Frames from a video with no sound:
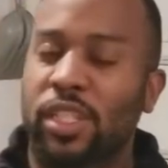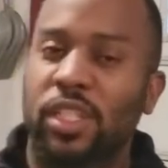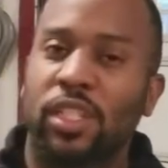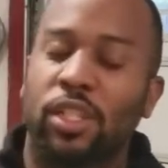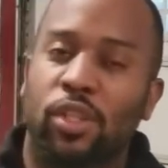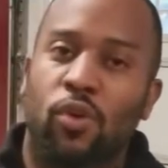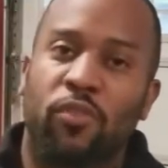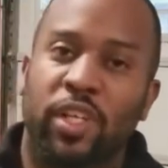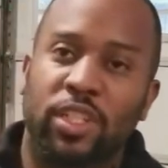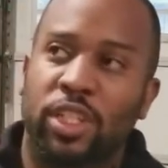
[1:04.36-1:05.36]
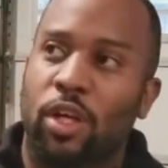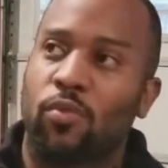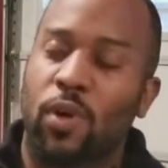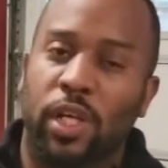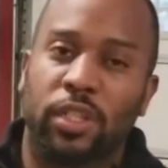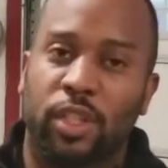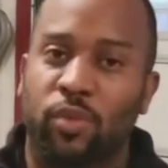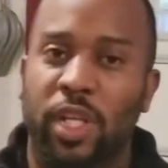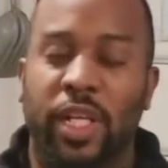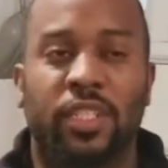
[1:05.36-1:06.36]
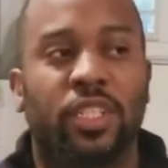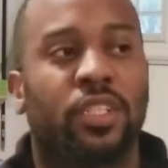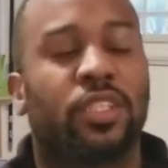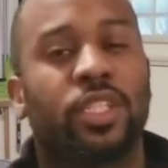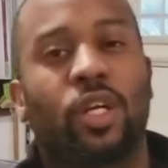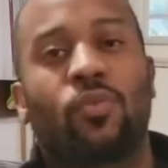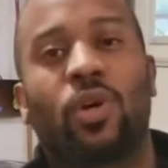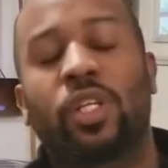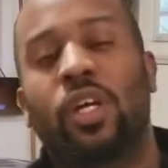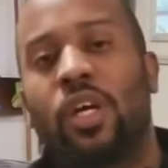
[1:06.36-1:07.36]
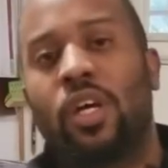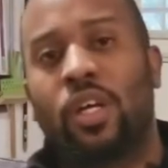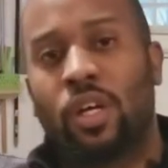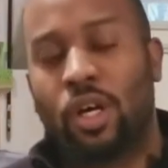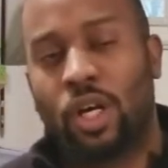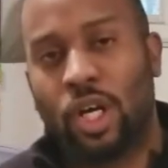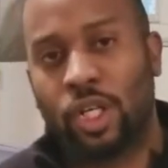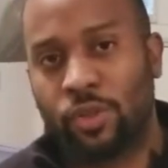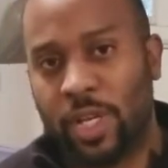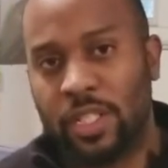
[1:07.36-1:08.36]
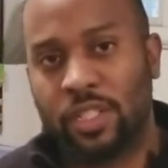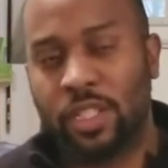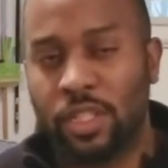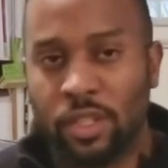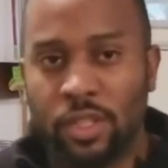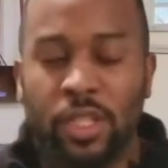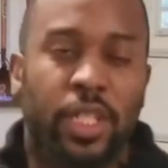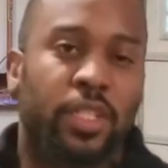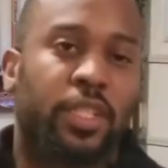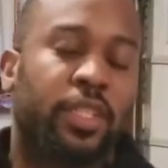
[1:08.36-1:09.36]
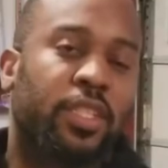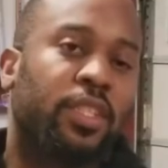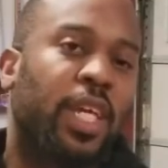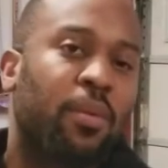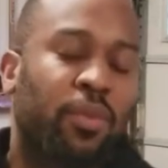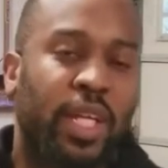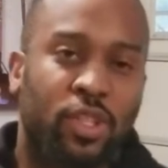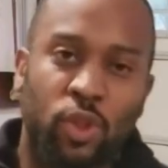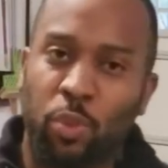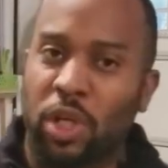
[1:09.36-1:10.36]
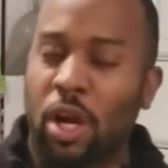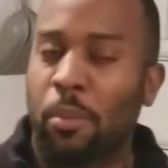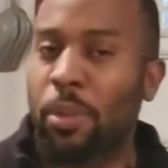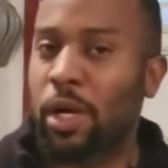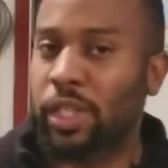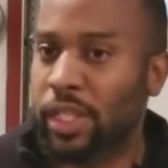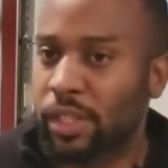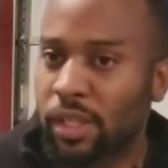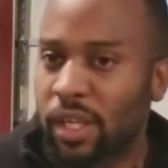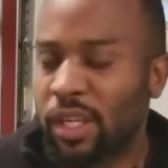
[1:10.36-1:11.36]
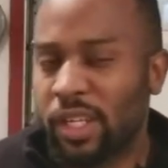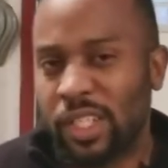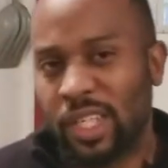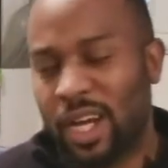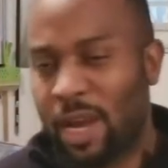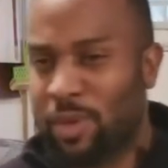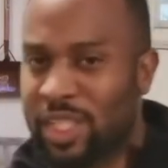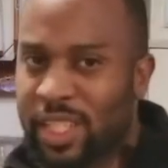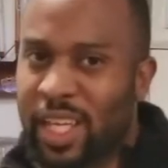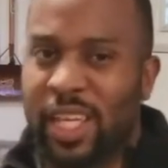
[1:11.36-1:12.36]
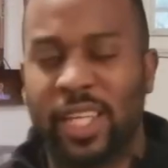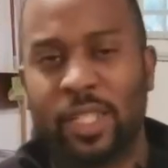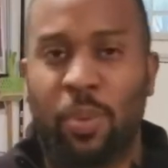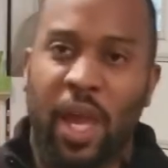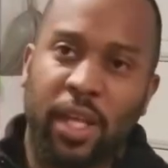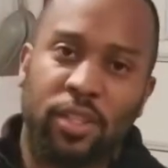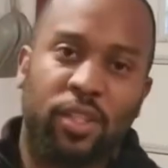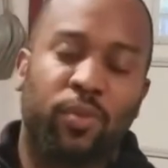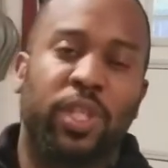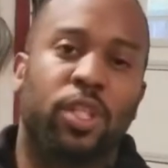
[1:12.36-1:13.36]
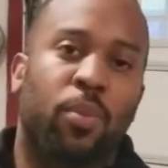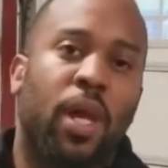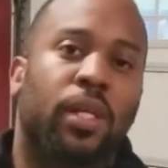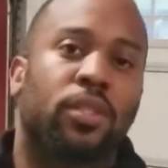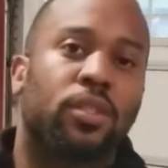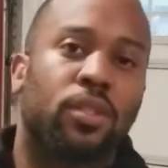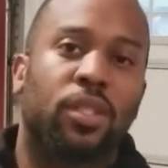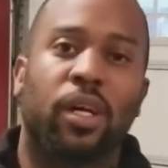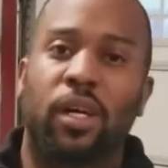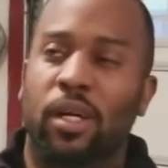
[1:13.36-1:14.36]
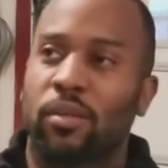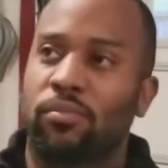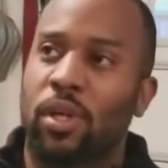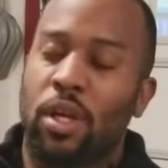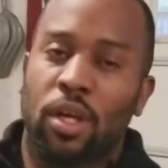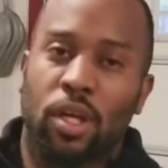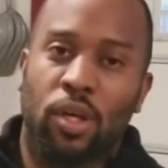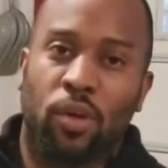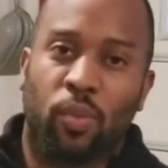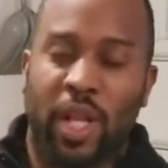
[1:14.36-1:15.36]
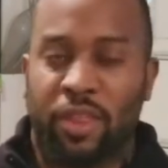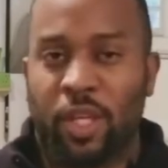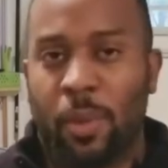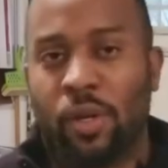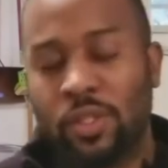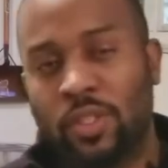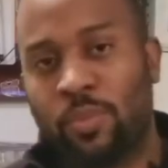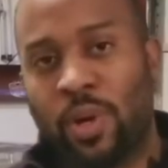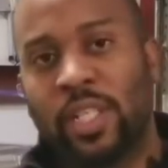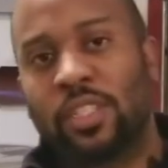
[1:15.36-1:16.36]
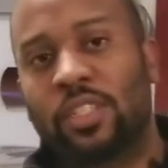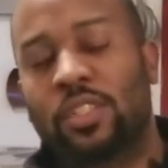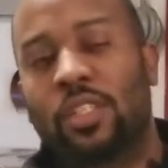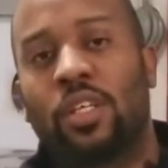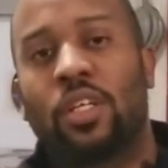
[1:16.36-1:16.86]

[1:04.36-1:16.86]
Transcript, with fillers: the Corvette ZR1, the 2019 ZR1, a great deal? Is it the same that supercar bargain? I would say it depends. It really depends. Um, when I think about it, so the price is